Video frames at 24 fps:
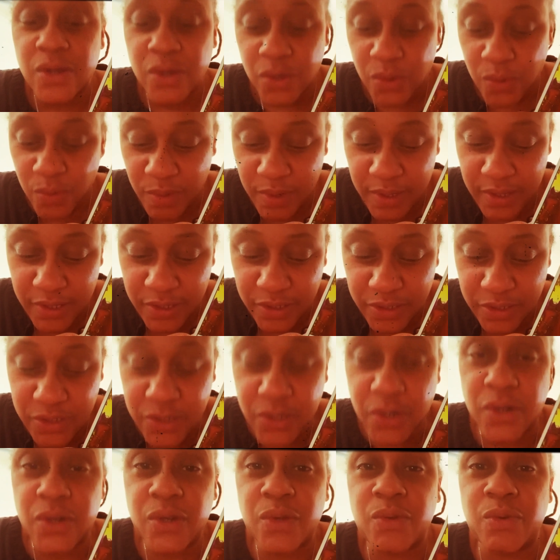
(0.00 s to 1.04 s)
with
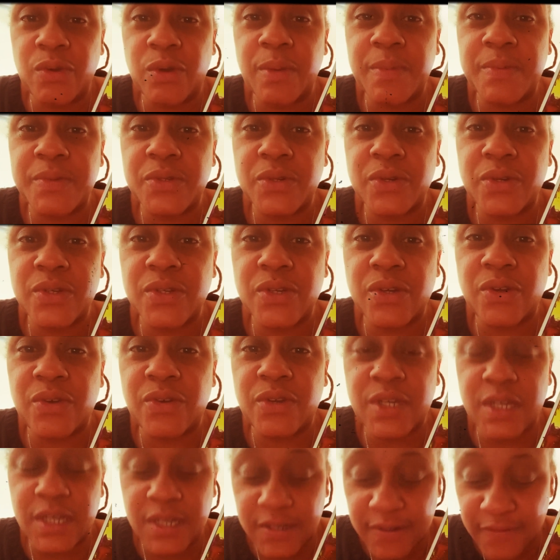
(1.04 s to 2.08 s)
certain groups or, or
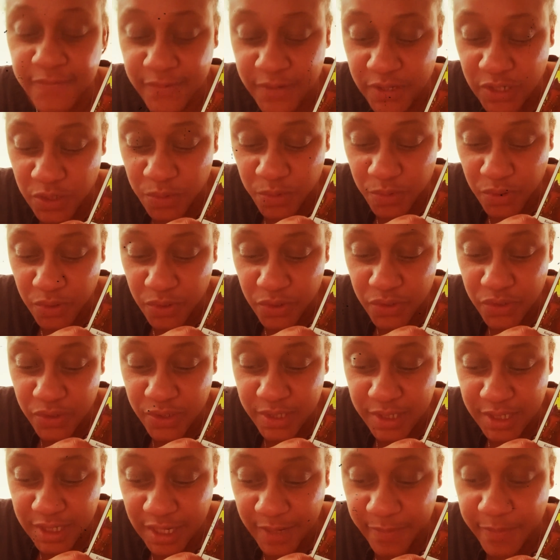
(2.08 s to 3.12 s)
individuals
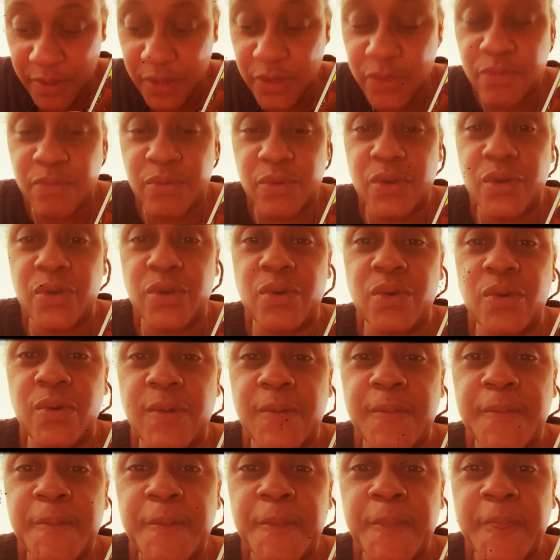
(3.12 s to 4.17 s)
is coming through.
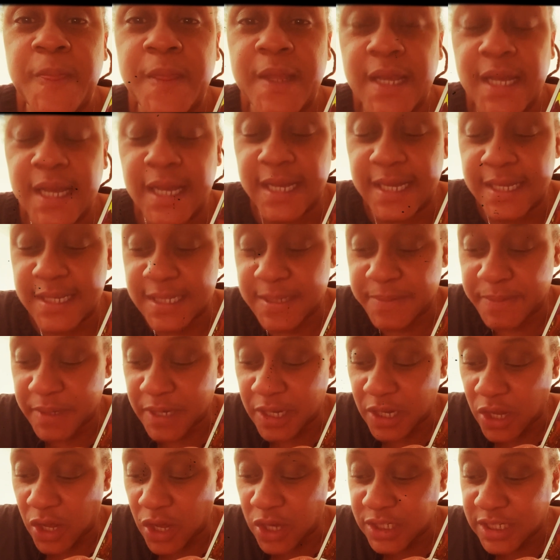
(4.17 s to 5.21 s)
It's been a
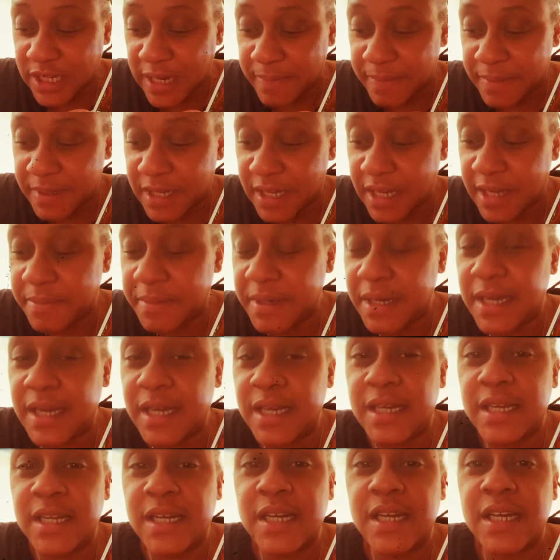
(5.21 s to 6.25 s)
long time
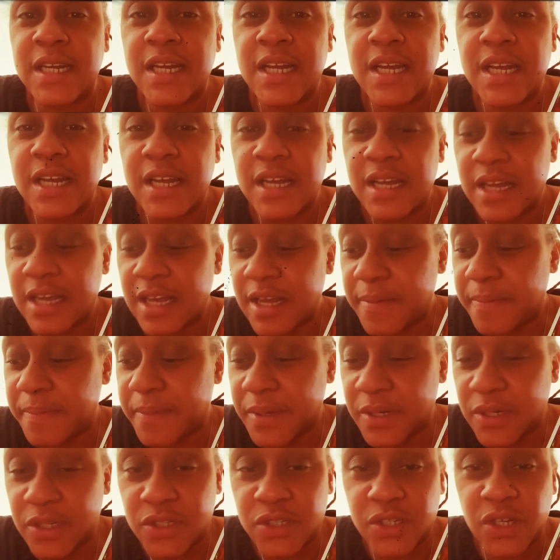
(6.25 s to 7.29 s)
coming,
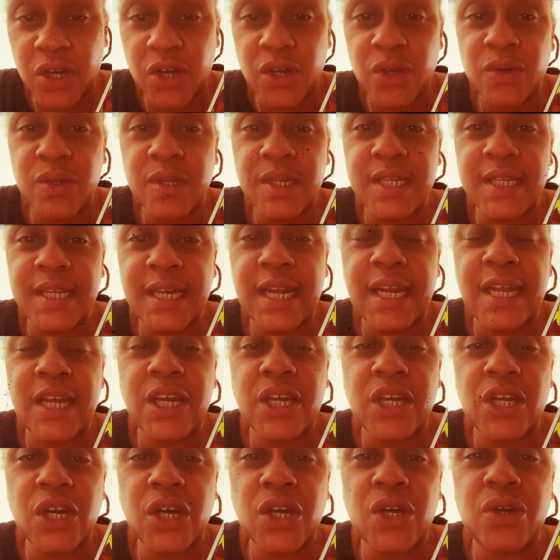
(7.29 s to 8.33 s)
but don't let it
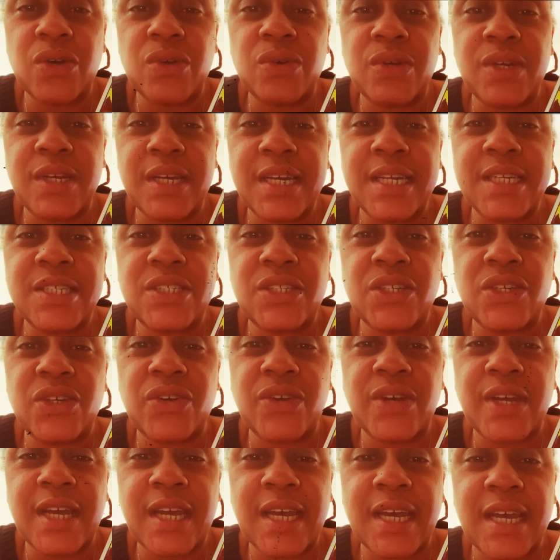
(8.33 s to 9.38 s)
go get to
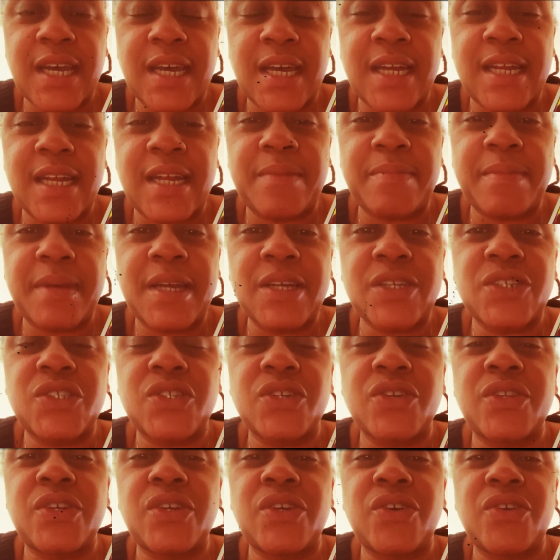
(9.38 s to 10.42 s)
your head and make
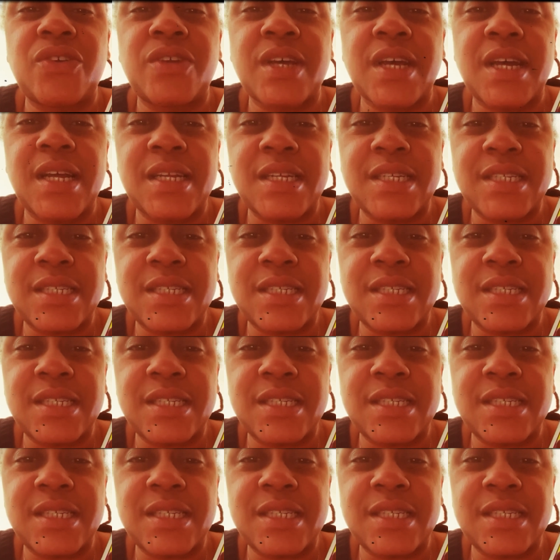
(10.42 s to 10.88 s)
sure that you're not